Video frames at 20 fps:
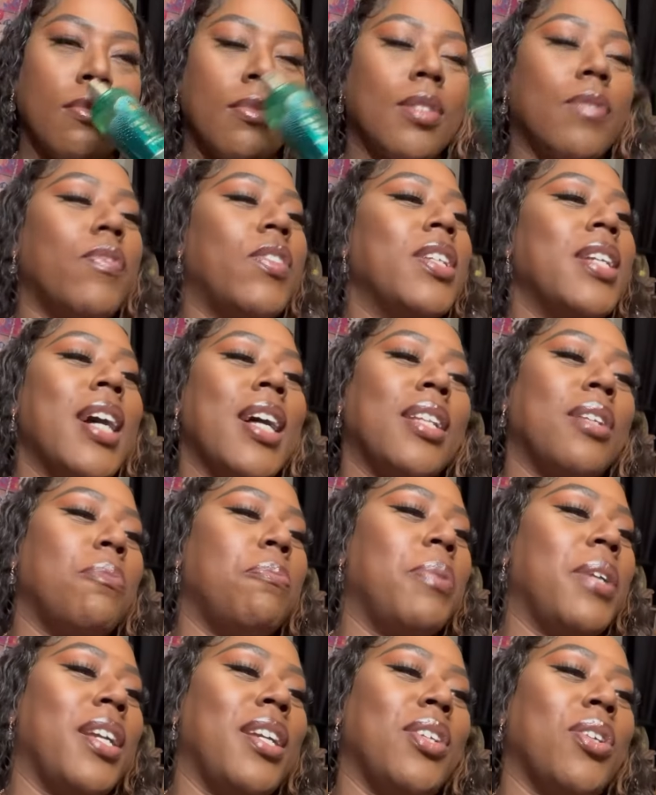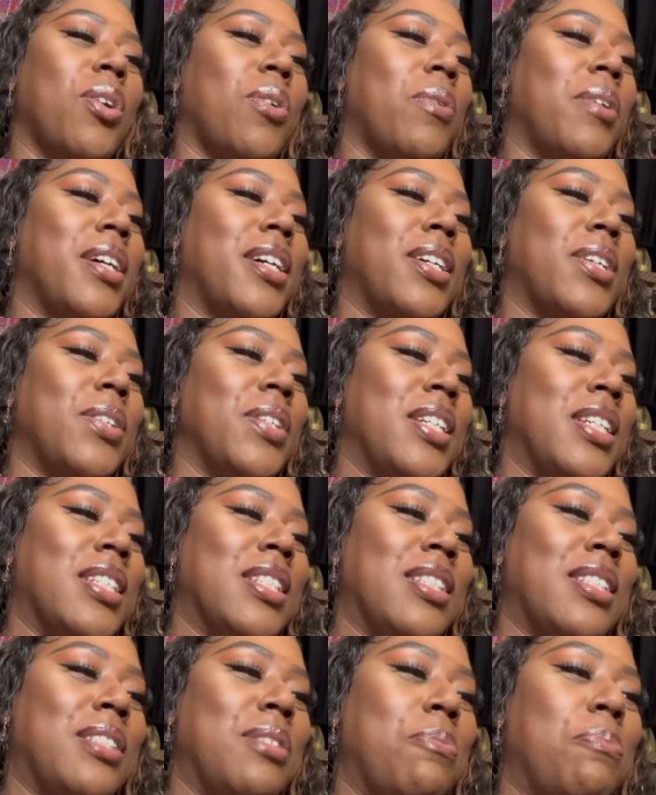Vanilla Bean Noel
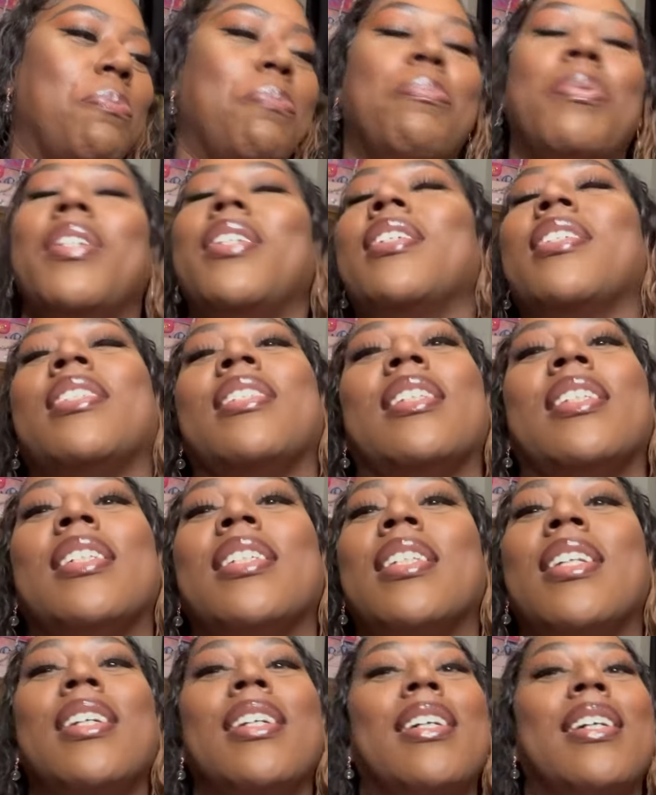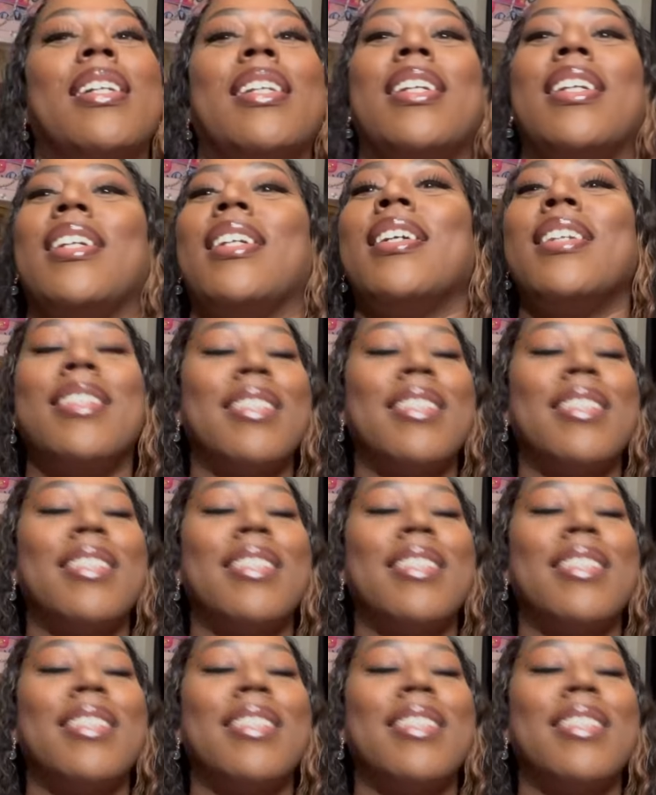is the business, honey.